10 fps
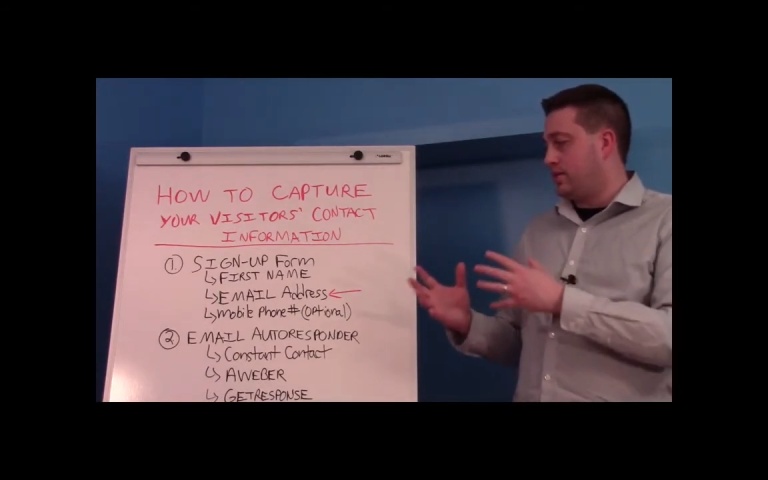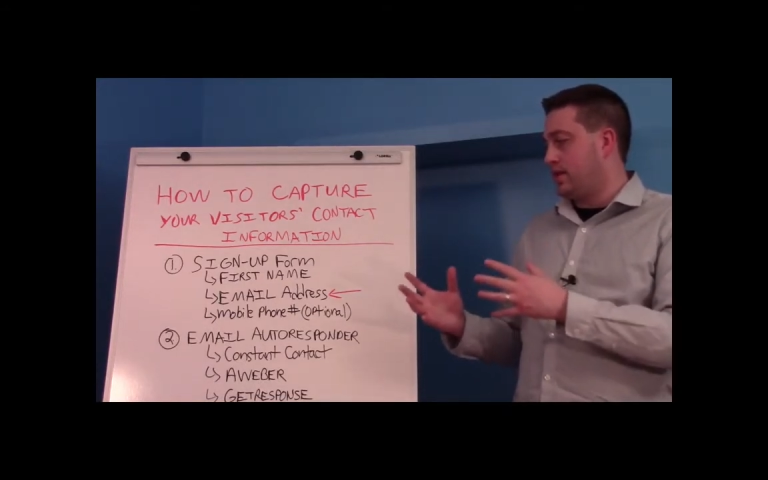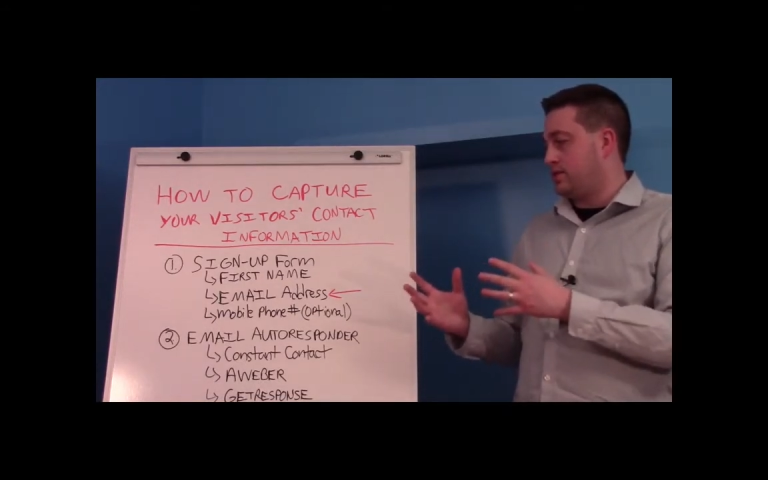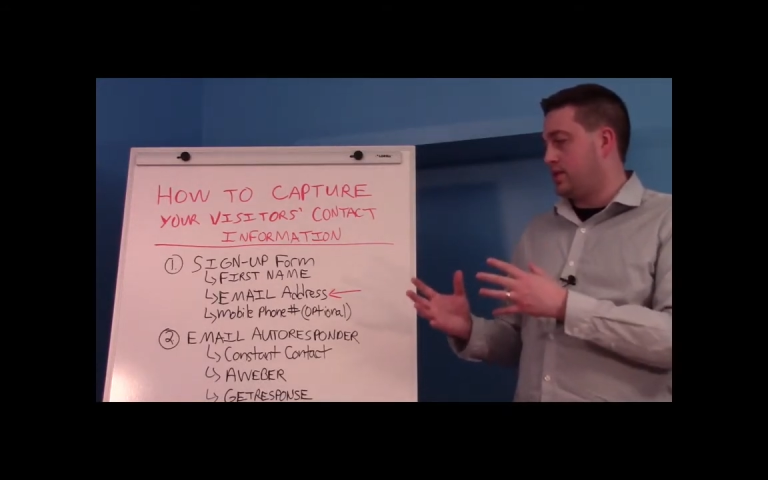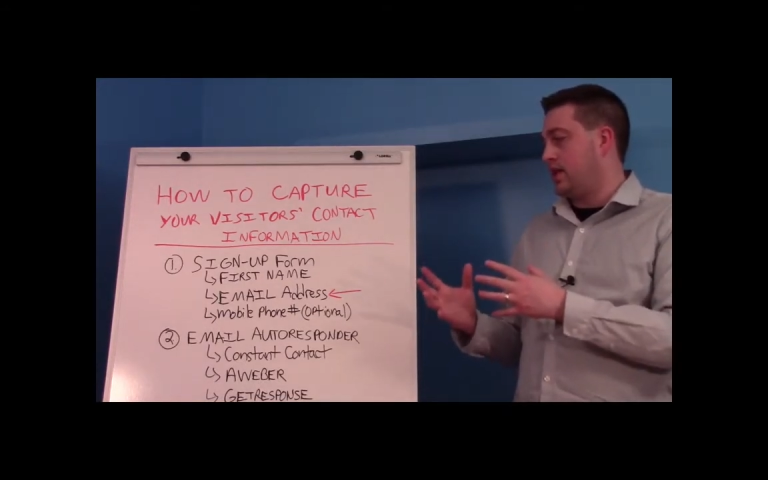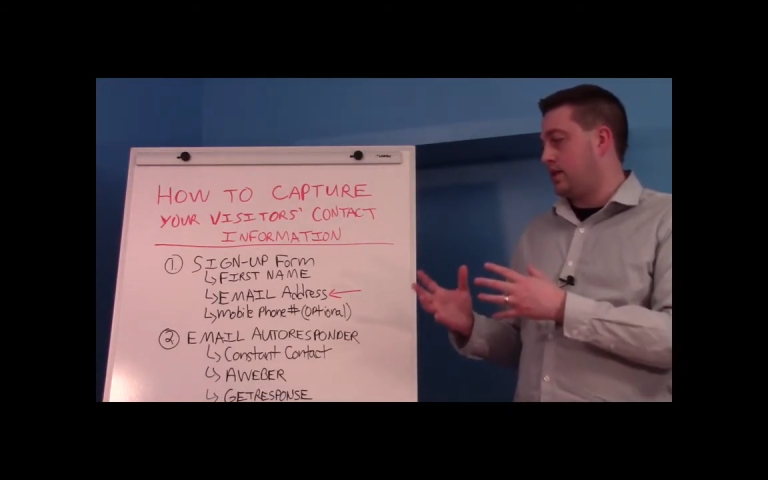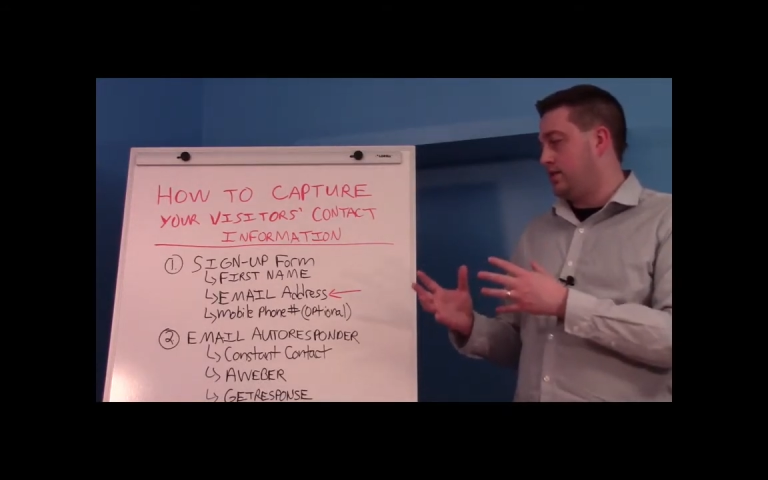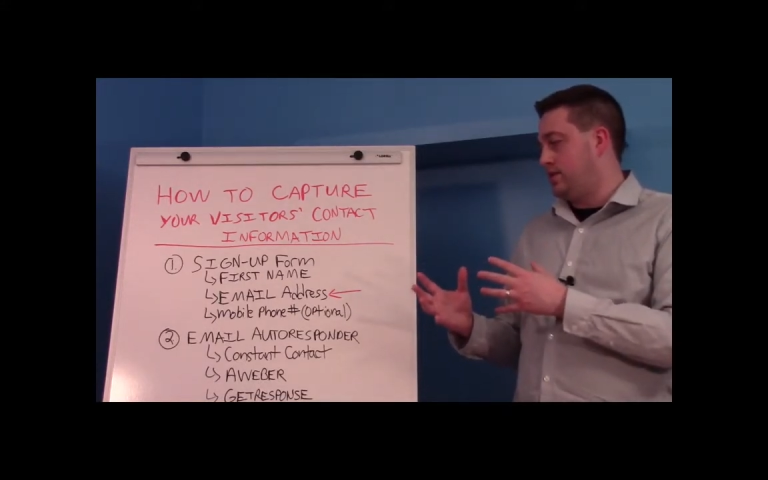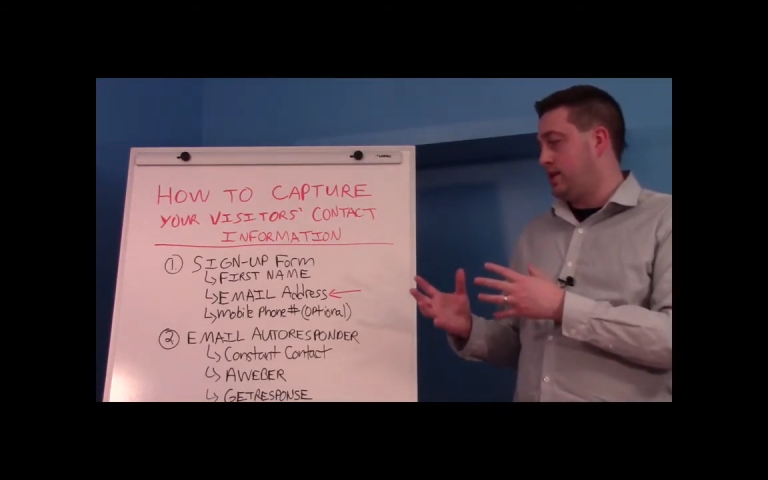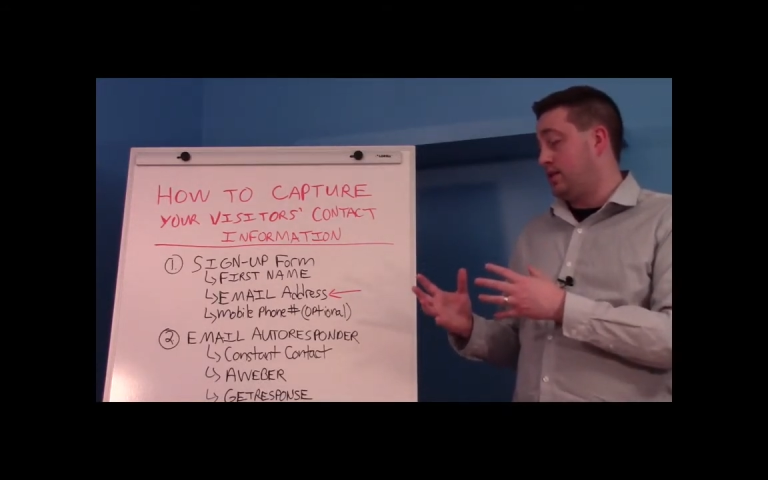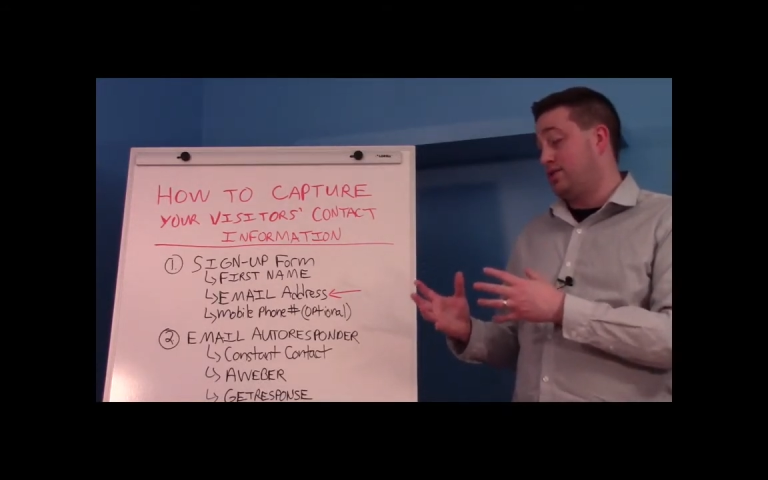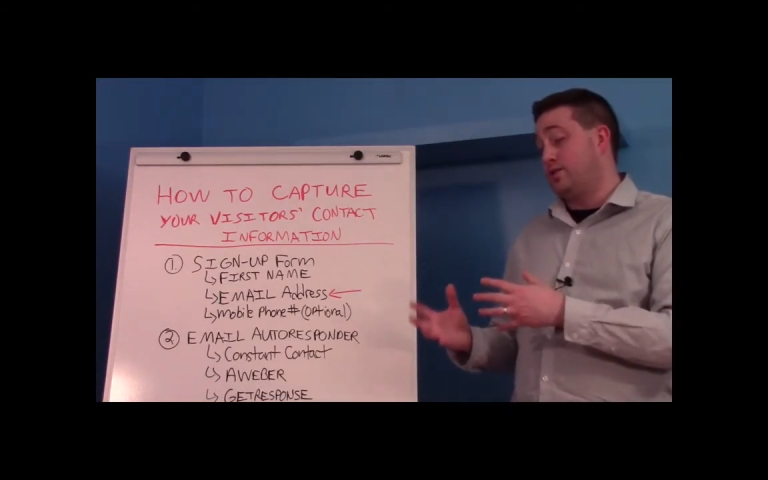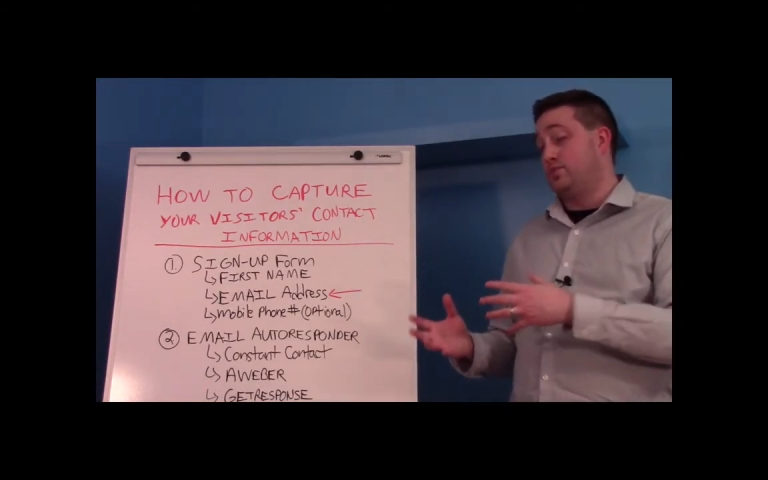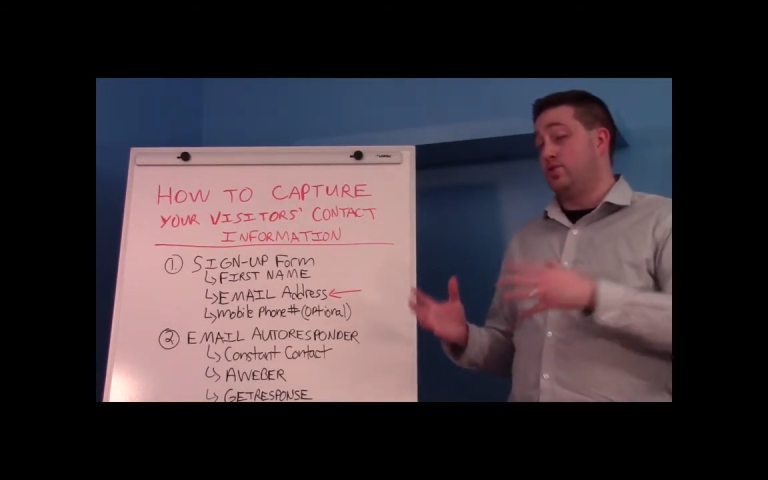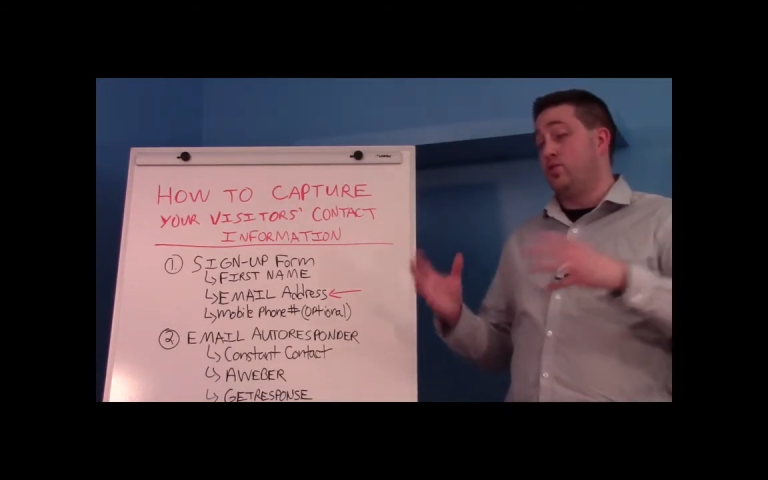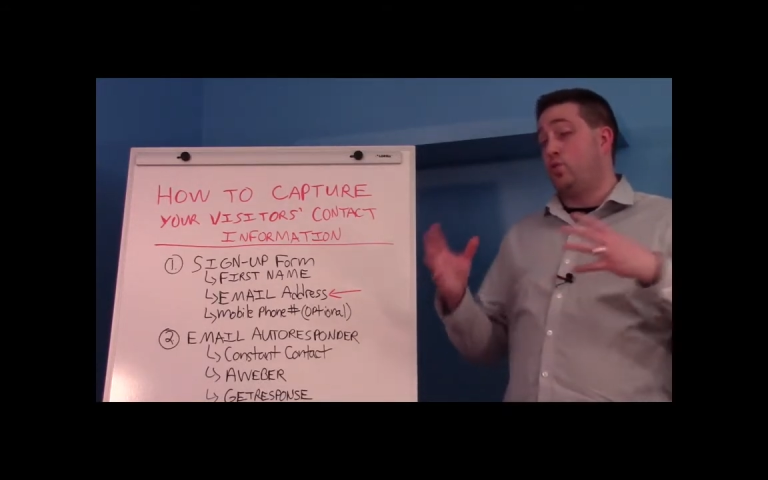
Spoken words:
things that I can say in terms of